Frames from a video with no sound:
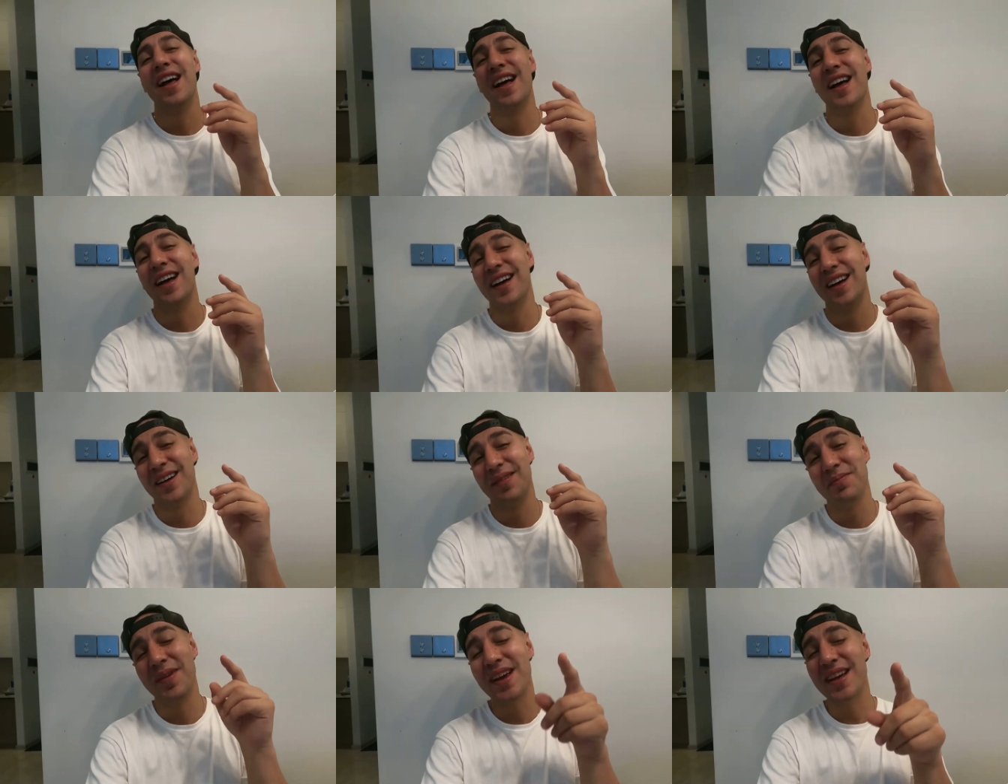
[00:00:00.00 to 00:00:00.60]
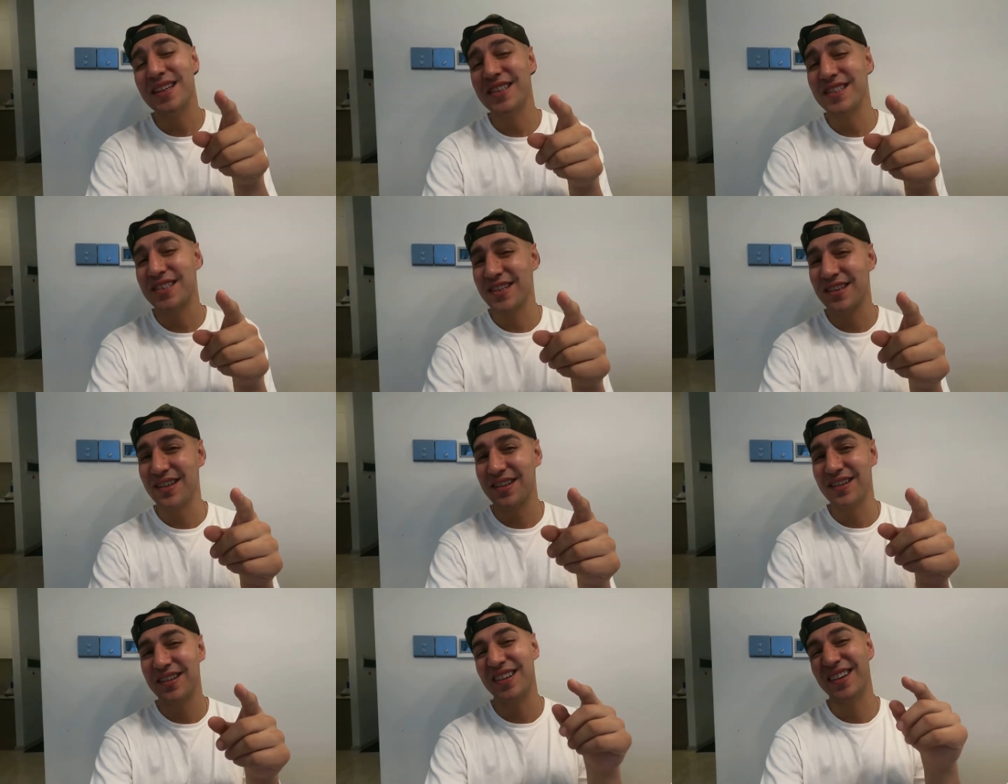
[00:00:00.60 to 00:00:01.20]
Uh, make
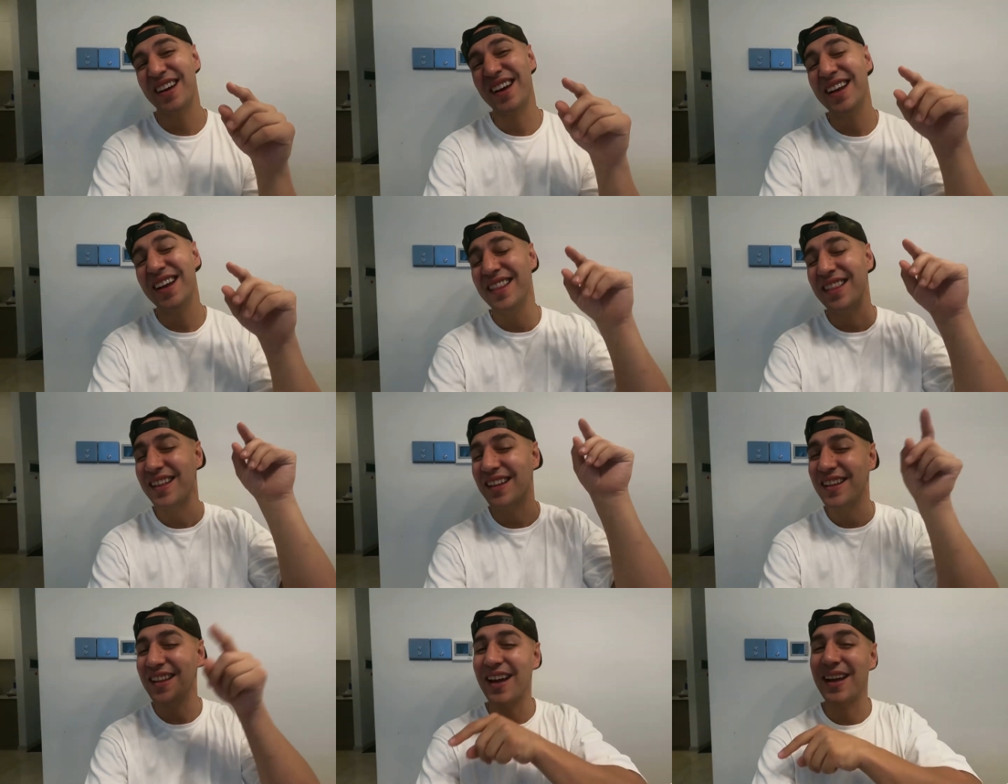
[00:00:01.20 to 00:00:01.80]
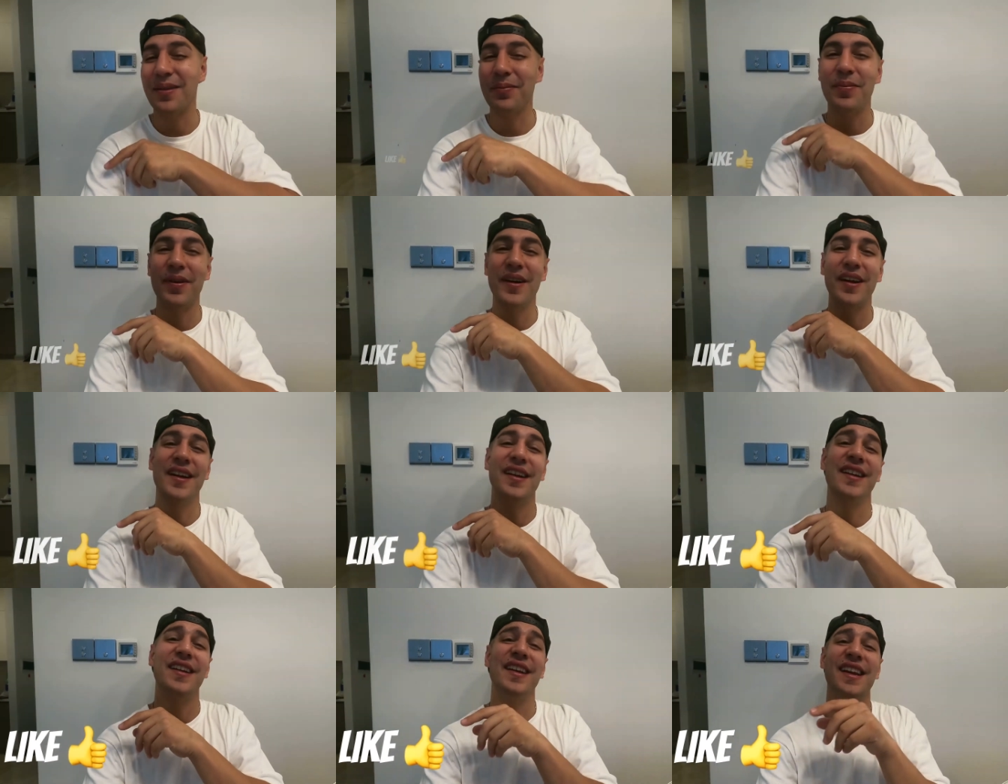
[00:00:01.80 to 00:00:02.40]
sure you're hitting the like
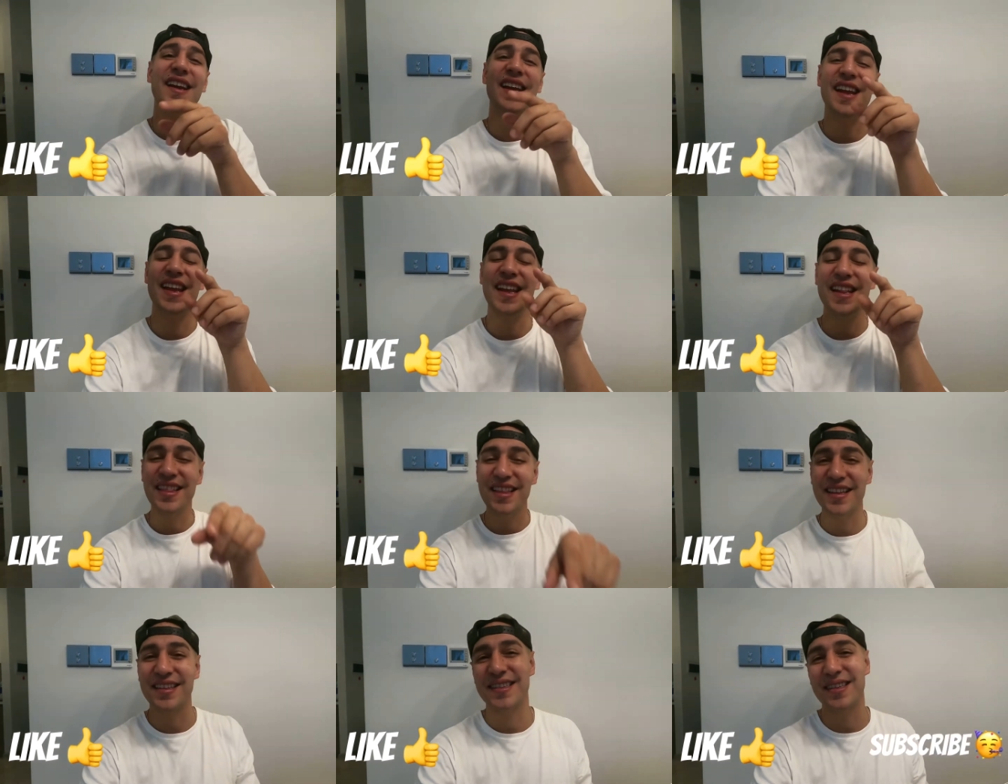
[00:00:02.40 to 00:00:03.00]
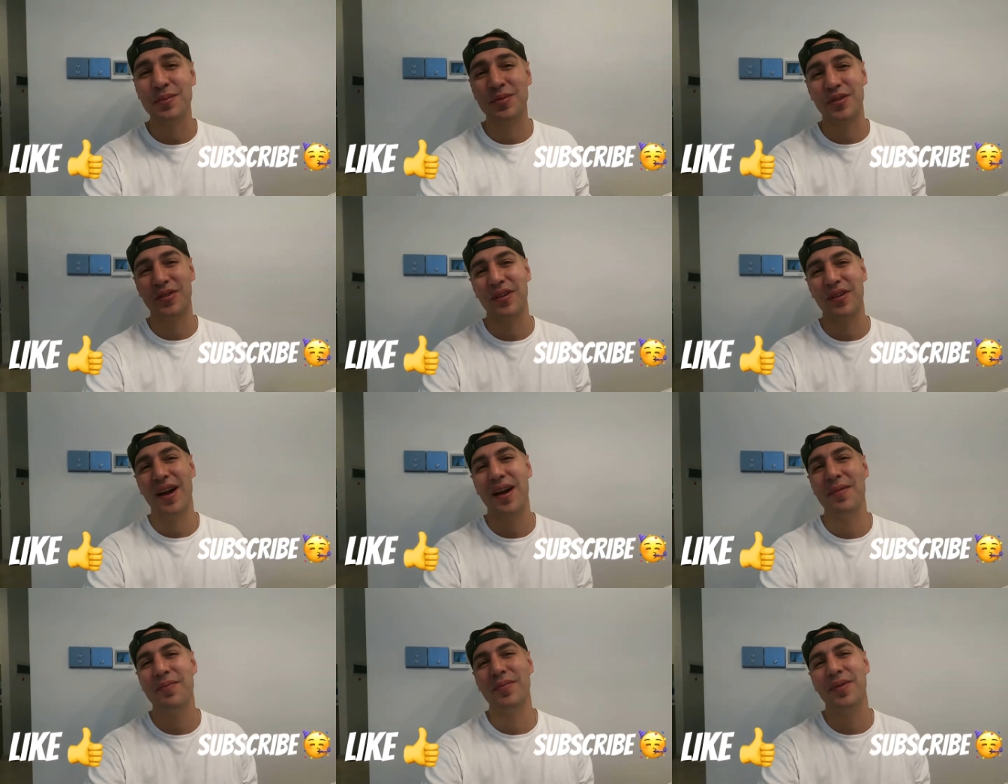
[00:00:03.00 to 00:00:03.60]
button, hit the
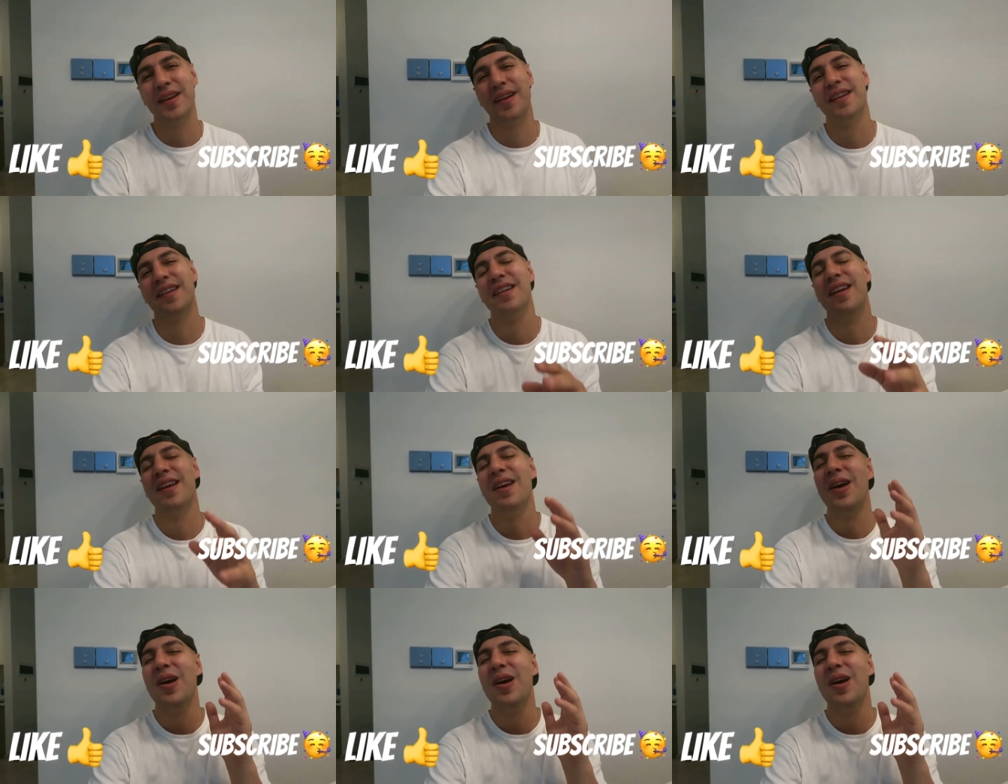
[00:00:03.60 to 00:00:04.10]
subscribe button.